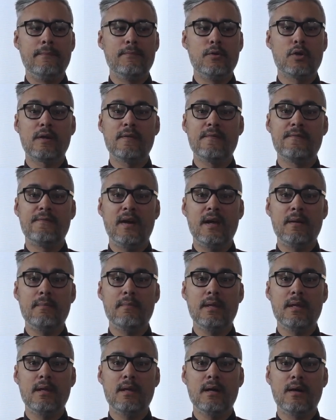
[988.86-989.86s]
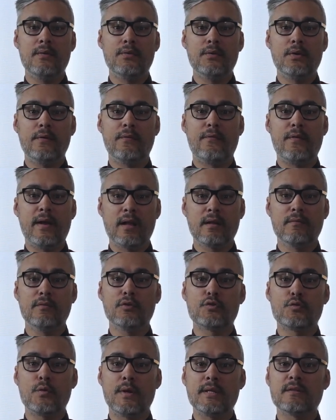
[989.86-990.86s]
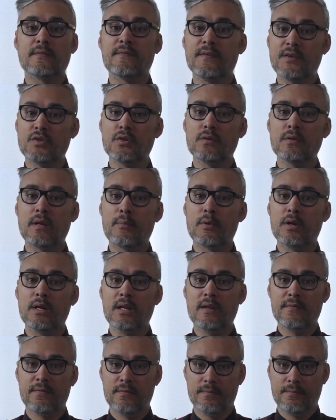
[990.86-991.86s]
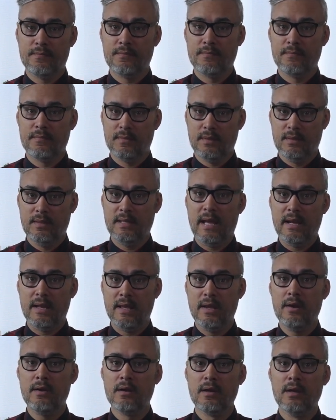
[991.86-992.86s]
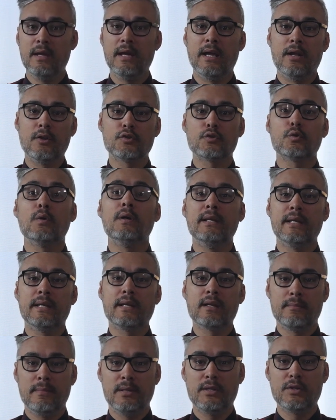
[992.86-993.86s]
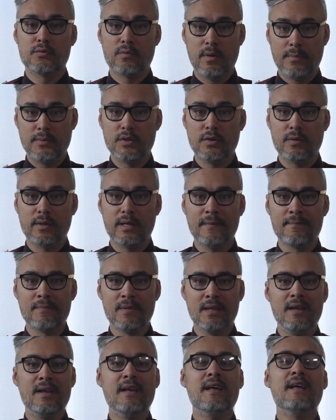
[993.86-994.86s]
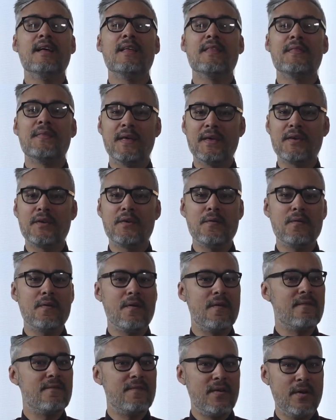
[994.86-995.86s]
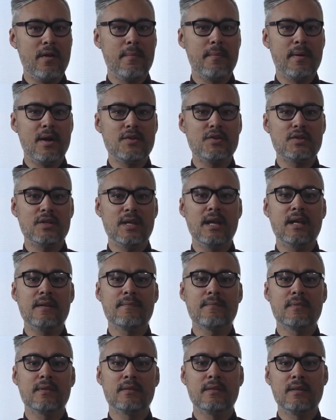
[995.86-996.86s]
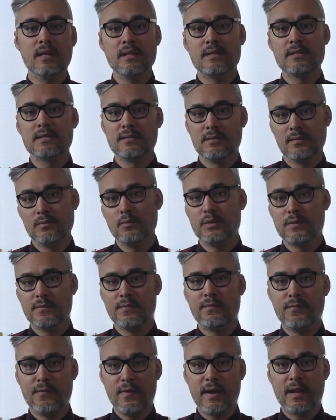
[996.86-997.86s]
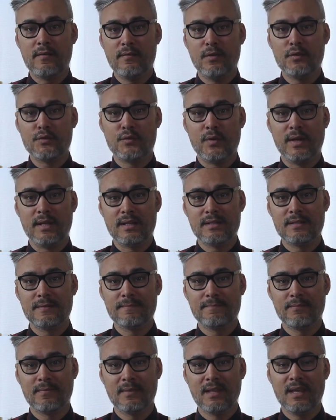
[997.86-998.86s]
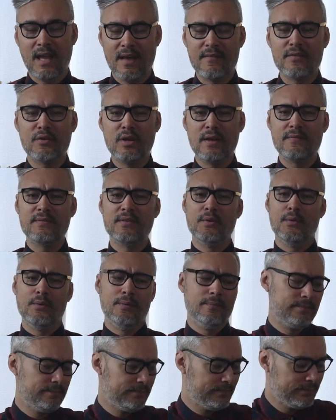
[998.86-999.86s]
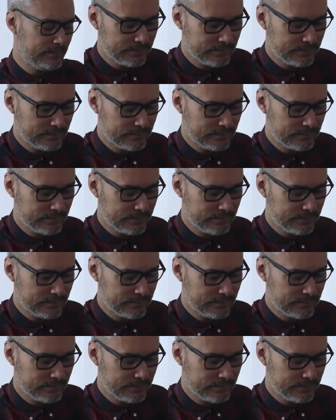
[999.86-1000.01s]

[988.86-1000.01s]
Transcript: You can find me under Frank of All Trades official. I'm gonna leave that here, and also a link in my description, okay? Thank you very much, and this was Frank of All Trades. Have a good afternoon.